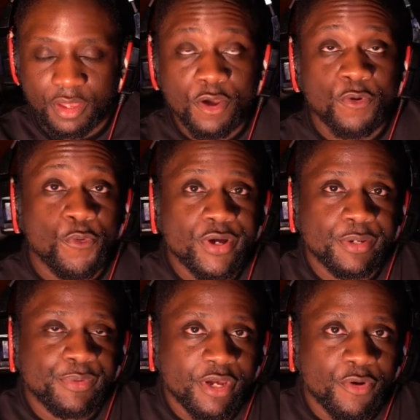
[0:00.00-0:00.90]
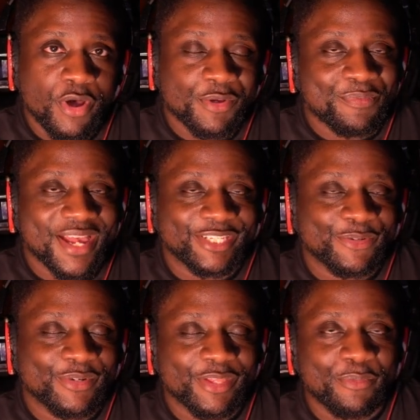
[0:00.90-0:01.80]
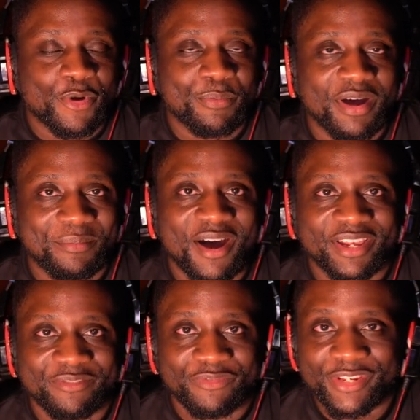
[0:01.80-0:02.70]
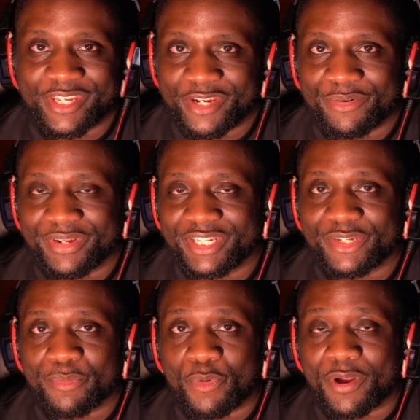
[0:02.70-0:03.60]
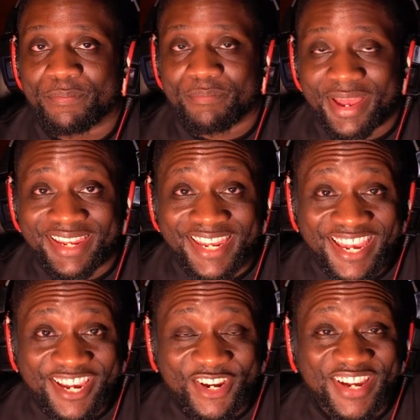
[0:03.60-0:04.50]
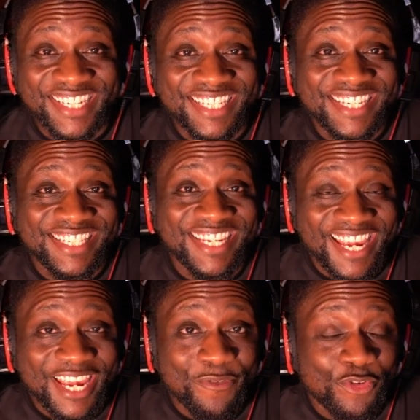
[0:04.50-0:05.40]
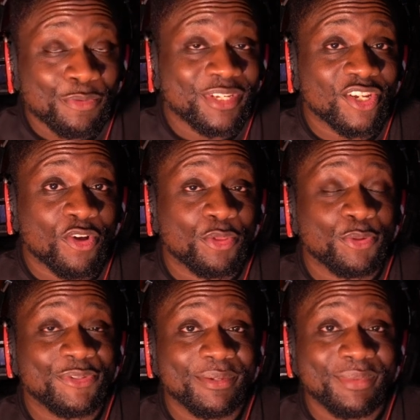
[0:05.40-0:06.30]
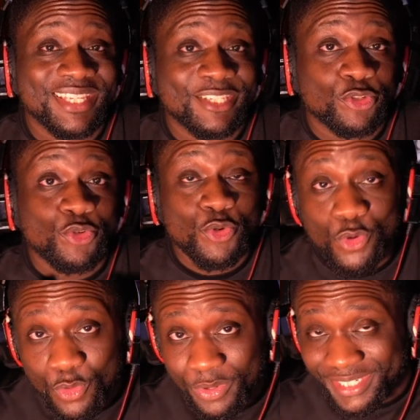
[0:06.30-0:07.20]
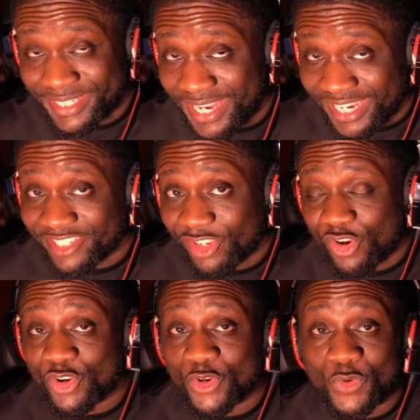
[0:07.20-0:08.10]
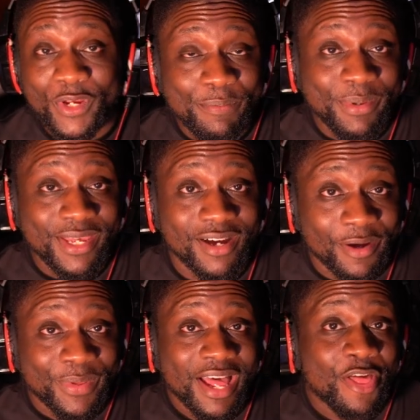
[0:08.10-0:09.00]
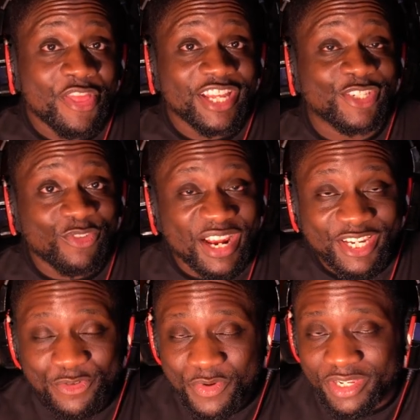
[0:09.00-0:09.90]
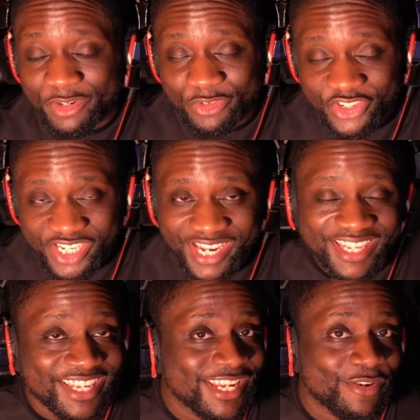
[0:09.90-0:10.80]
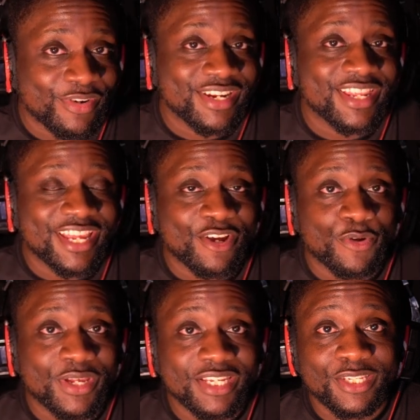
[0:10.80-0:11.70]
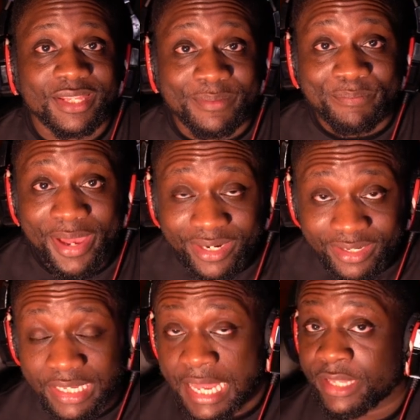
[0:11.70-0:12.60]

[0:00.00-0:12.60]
What up, y'all? Welcome back to another Pokemon Pocket video. It's your boy Ben here, and today we're gonna be talking through some of these new decks that are creeping up. That's right, doing a little shake here and there into the meta.